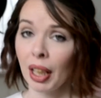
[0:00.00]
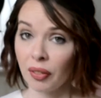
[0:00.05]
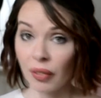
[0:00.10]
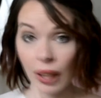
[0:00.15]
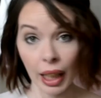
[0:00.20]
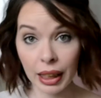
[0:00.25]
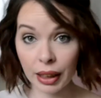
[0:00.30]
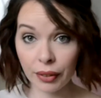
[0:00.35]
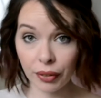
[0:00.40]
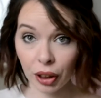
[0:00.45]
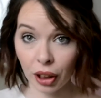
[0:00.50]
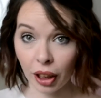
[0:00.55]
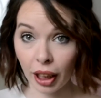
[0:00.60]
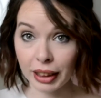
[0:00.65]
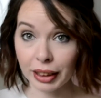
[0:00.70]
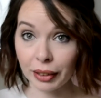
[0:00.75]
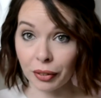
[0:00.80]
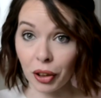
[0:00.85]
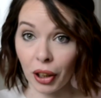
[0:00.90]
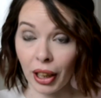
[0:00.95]
If any of you
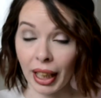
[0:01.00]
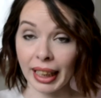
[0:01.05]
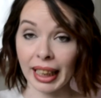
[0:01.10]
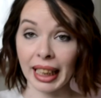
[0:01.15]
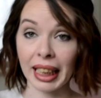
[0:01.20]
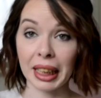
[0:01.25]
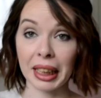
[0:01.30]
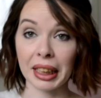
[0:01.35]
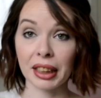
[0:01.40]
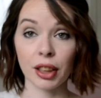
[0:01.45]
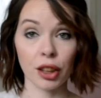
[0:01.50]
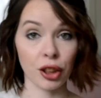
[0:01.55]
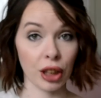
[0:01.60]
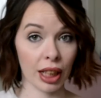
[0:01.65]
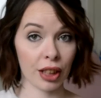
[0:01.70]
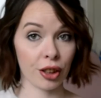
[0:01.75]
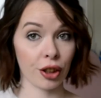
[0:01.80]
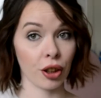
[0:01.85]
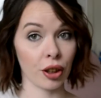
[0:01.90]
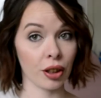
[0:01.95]
guys have got any
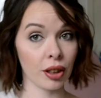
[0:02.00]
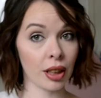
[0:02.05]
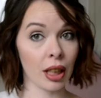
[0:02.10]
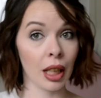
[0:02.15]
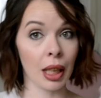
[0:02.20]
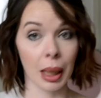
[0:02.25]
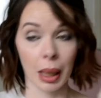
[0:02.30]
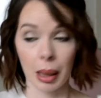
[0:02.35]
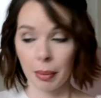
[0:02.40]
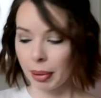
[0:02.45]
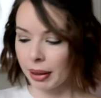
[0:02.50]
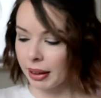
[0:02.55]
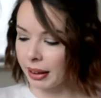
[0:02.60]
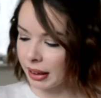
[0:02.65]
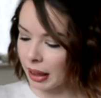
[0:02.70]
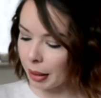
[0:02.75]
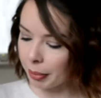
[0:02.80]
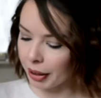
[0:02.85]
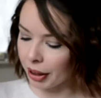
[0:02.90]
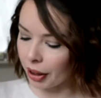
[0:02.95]
suggestions, please
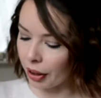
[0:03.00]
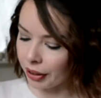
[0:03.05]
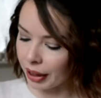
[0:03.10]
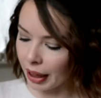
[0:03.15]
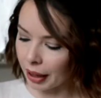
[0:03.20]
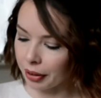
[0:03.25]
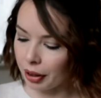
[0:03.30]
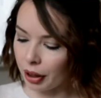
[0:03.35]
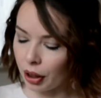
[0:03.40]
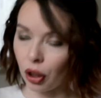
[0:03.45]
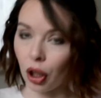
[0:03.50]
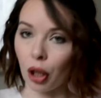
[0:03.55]
let me know down in the